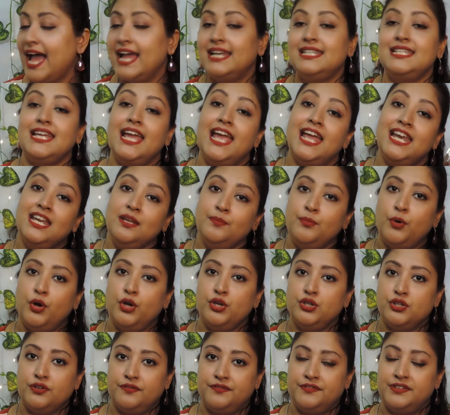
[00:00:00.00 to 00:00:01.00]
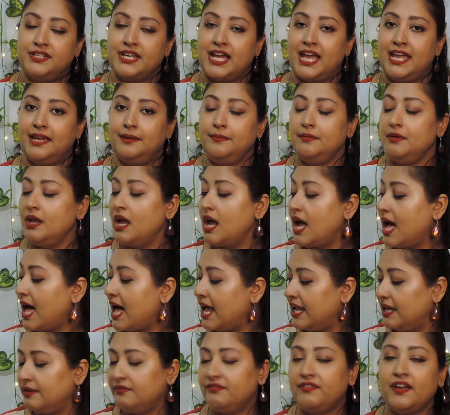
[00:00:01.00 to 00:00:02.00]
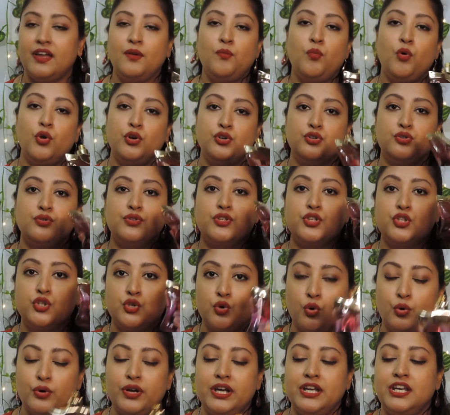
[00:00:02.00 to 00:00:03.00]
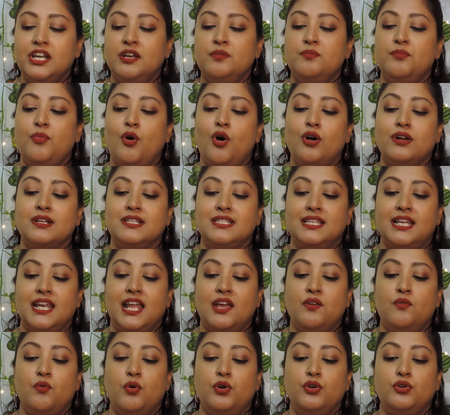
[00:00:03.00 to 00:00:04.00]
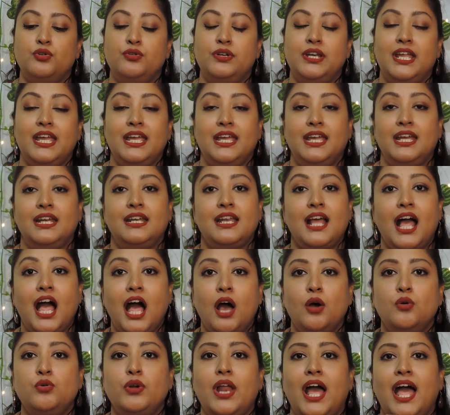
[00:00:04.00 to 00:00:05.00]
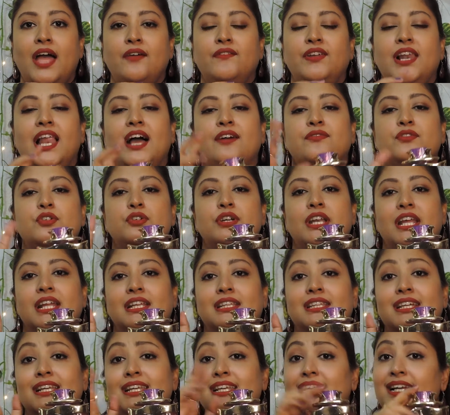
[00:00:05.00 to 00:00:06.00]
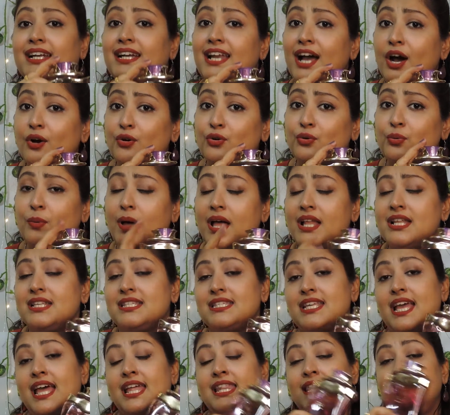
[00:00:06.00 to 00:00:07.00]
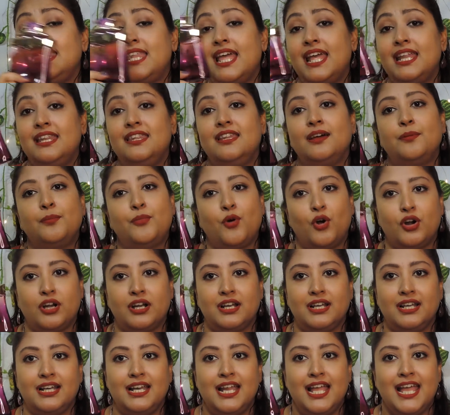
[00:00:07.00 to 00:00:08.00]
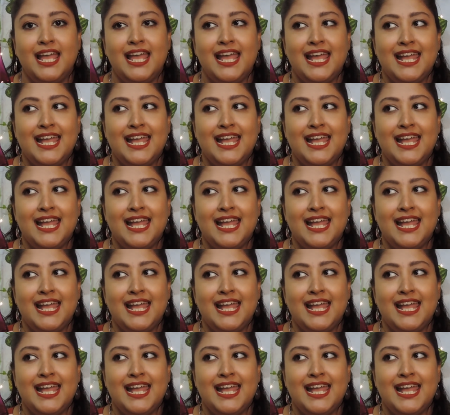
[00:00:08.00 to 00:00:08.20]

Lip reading: at any point of time, if I want to store it in box and I want to take it out, I will have to take the lid out once and then the bottle.